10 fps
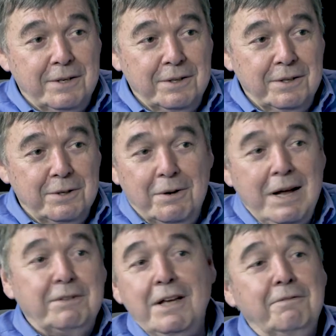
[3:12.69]
You don't
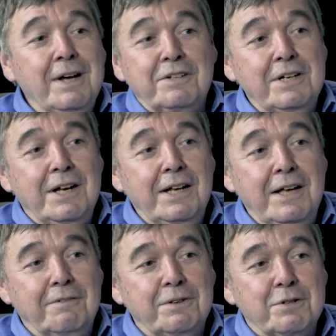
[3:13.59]
have to invest in
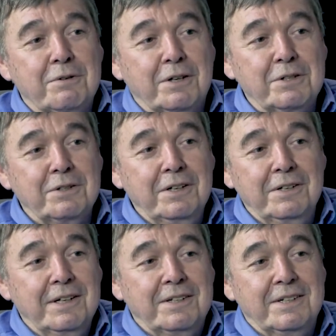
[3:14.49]
any infrastructure.
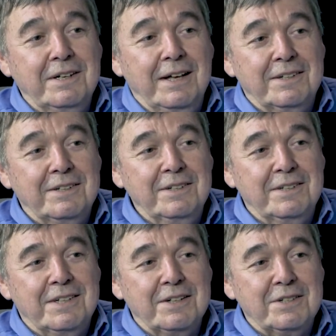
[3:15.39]
It
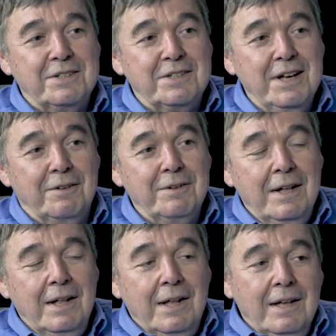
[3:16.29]
tests itself.
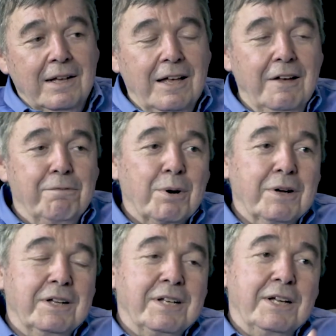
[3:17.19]
If we're
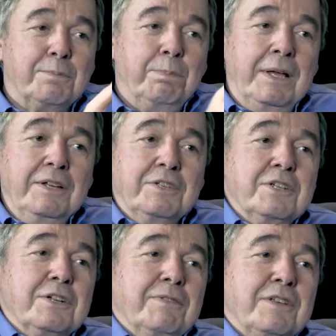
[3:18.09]
going to test
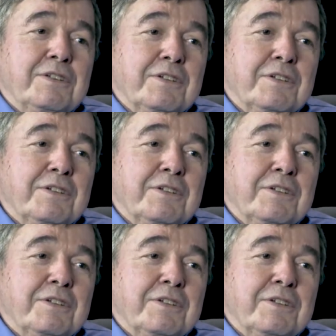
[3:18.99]
pieces of the